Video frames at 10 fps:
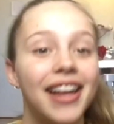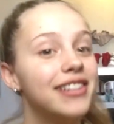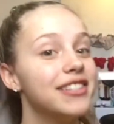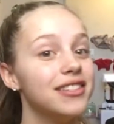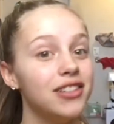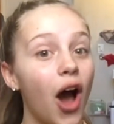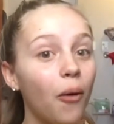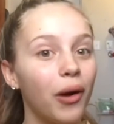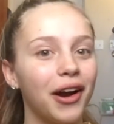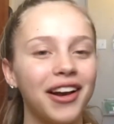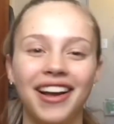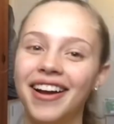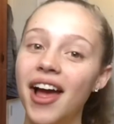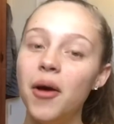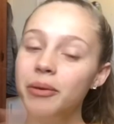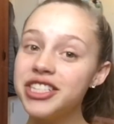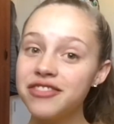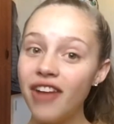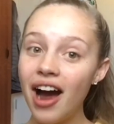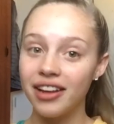It does not work, which is
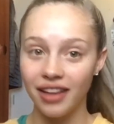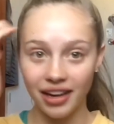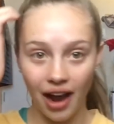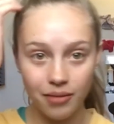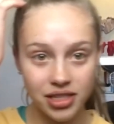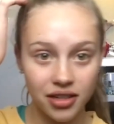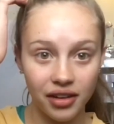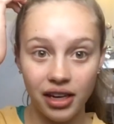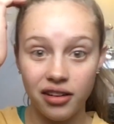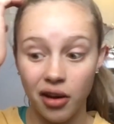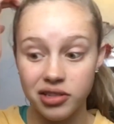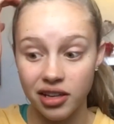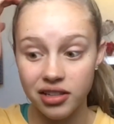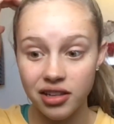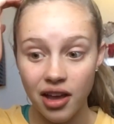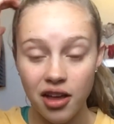fine. Like I'm still in ketosis.